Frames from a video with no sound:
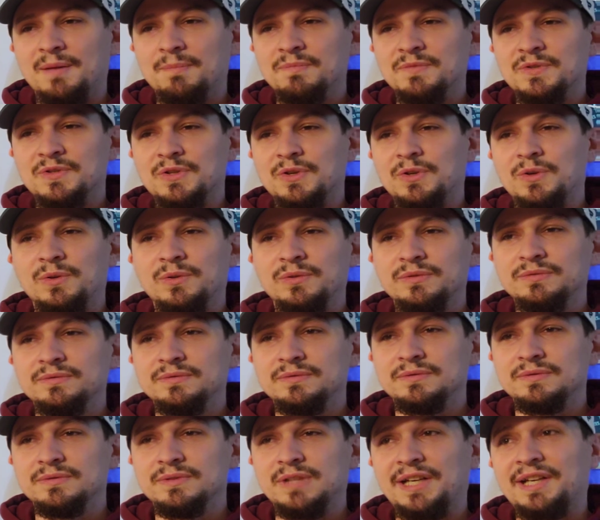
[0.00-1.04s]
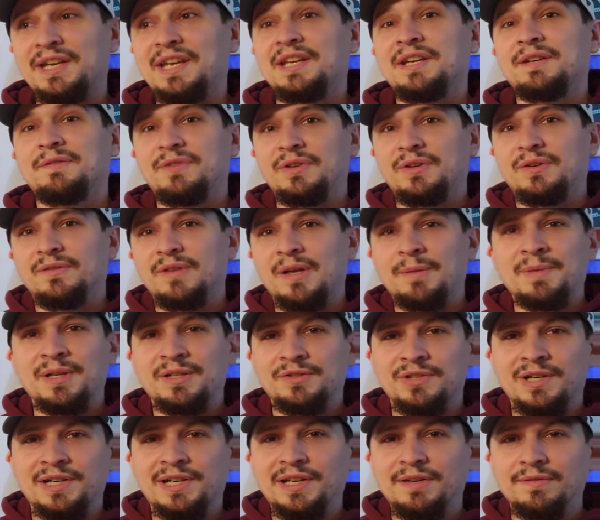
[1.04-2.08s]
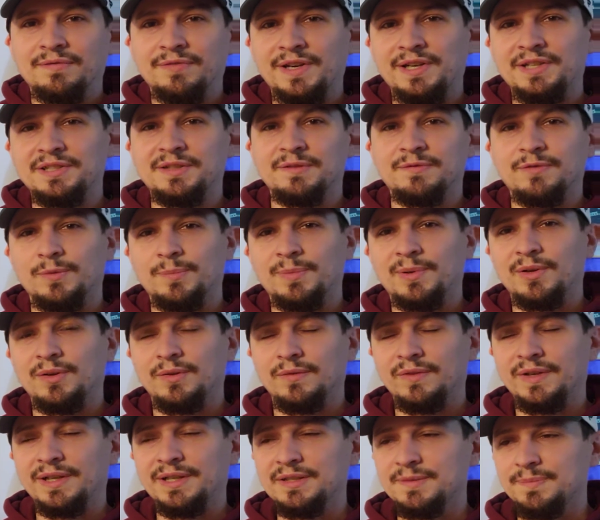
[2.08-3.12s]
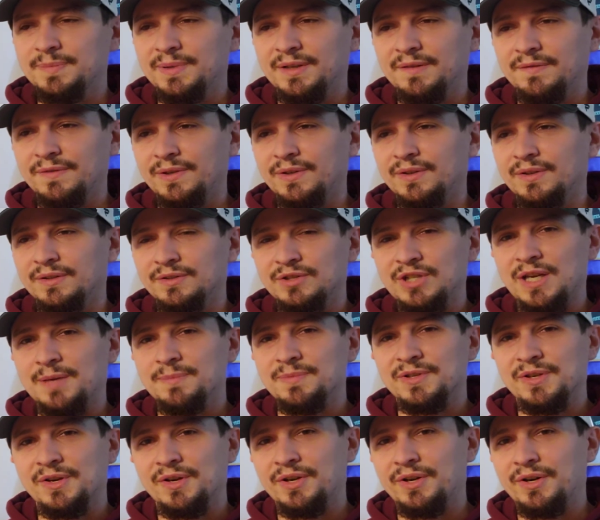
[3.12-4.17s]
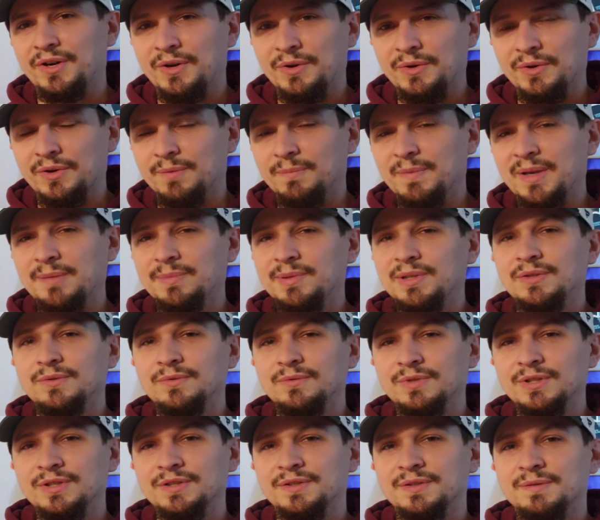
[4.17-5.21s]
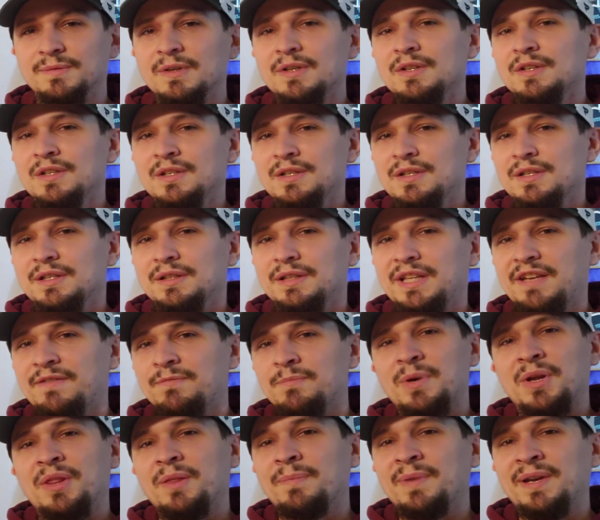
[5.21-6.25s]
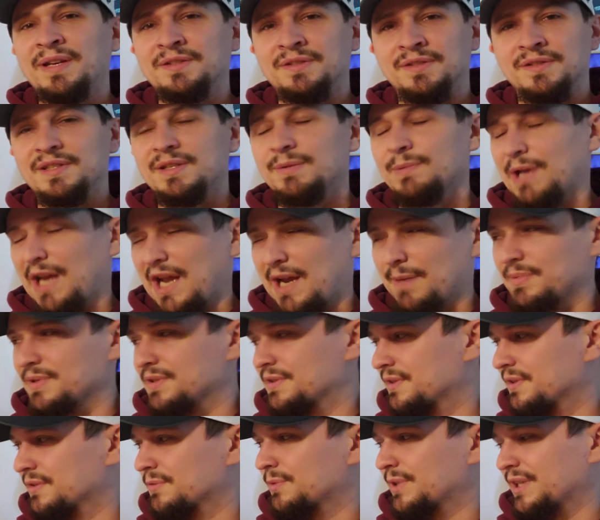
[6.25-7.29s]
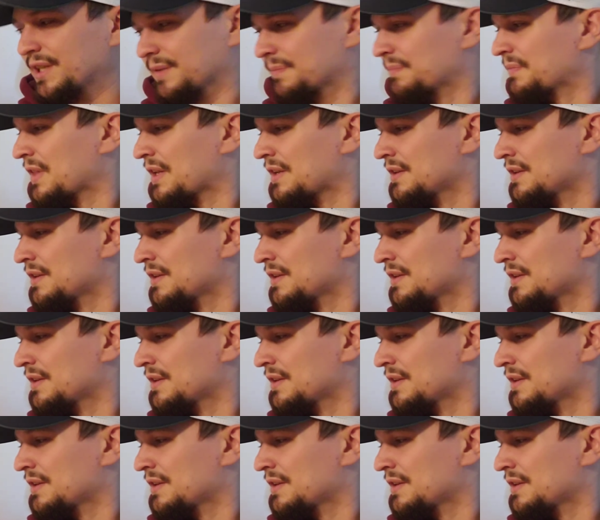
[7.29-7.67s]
So, again, if you're, I'm not trying to give fantasy football advice, but if you're a James Conner owner, maybe you just leave him on the bench and see what happens this week.